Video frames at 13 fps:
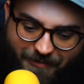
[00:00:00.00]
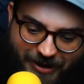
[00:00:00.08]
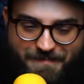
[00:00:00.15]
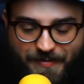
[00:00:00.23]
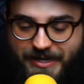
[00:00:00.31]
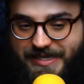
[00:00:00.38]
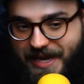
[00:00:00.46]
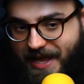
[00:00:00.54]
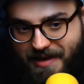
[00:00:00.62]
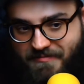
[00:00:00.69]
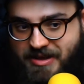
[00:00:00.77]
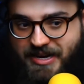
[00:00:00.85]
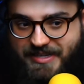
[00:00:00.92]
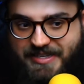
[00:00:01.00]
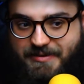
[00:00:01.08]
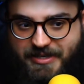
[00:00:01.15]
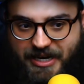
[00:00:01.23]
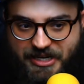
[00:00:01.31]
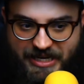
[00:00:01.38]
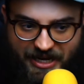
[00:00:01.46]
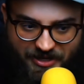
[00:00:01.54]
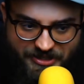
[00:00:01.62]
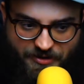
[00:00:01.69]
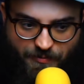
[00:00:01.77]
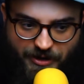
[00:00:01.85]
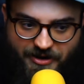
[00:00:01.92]
But I mean, he seems like a
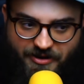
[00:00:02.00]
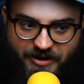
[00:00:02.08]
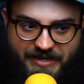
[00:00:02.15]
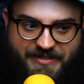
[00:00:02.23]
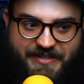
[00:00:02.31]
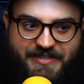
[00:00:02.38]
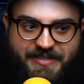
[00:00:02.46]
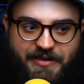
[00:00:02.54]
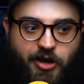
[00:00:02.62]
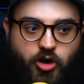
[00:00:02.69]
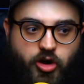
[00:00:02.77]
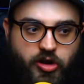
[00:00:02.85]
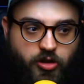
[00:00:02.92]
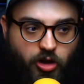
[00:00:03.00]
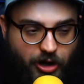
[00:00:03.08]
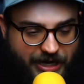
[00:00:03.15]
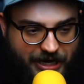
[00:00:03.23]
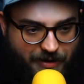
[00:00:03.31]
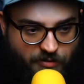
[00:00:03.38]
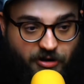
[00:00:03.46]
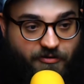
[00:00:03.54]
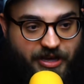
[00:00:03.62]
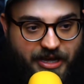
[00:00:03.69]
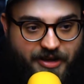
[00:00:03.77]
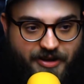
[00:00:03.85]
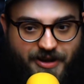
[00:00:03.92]
talented weirdo, because this is a good looking
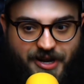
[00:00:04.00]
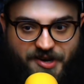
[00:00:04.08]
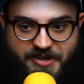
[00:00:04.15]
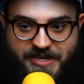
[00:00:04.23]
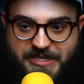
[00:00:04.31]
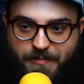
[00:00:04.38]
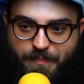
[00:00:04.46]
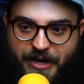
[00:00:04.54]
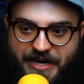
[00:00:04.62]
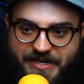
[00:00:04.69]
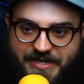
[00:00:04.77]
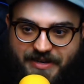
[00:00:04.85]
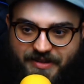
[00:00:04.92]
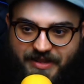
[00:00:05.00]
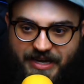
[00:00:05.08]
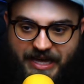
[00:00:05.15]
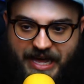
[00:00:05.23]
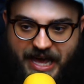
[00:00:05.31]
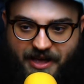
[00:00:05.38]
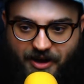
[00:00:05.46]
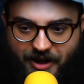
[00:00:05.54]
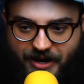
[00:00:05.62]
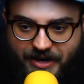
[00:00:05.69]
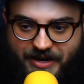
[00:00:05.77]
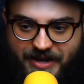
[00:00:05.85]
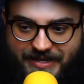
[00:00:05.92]
movie despite the
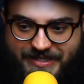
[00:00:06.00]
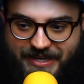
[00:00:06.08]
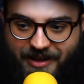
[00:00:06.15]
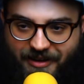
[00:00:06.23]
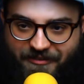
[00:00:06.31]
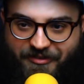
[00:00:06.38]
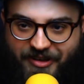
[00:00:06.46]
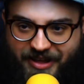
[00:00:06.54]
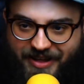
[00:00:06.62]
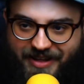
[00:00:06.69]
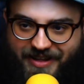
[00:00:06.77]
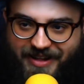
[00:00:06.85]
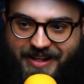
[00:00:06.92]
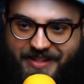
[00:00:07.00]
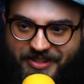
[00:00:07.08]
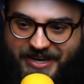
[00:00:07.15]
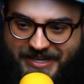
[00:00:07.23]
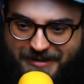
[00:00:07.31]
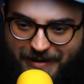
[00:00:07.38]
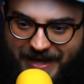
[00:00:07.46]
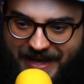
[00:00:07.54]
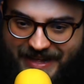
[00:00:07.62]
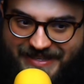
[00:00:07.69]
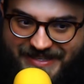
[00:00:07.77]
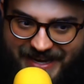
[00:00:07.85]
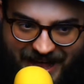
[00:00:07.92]
chaoticness of this
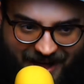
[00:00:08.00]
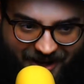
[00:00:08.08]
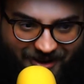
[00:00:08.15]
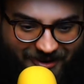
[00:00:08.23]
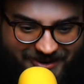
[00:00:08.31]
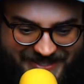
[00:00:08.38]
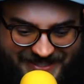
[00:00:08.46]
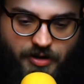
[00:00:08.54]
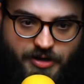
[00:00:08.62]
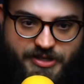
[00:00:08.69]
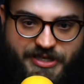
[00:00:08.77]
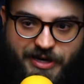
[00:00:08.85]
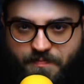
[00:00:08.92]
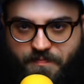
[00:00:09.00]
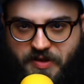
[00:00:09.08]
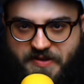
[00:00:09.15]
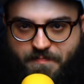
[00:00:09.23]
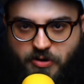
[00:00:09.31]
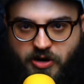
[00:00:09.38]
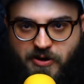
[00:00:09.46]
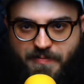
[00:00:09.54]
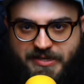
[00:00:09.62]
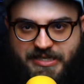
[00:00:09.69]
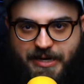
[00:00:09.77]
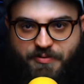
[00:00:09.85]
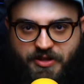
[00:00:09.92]
man's house. So this book opens
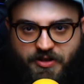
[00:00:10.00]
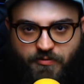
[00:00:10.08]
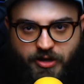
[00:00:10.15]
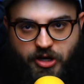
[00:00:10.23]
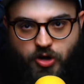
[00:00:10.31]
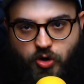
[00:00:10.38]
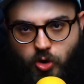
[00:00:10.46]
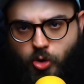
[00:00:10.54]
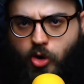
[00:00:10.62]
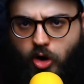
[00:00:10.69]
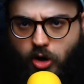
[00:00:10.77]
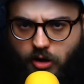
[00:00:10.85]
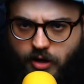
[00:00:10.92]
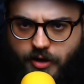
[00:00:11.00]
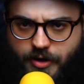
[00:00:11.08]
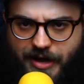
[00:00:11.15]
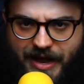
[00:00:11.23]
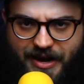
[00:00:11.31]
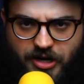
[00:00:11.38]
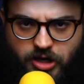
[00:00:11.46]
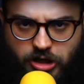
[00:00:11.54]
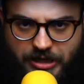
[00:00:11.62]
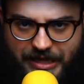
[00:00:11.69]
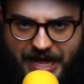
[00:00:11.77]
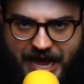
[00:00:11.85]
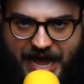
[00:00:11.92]
up with a really cool
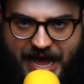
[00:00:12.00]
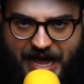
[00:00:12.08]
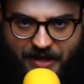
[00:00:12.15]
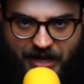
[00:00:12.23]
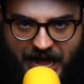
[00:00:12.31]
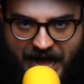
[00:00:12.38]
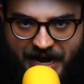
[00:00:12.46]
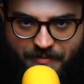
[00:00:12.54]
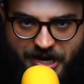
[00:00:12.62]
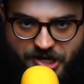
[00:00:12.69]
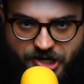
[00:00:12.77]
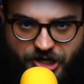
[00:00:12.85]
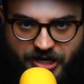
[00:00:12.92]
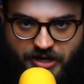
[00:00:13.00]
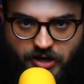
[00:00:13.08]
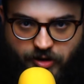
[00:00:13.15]
claymation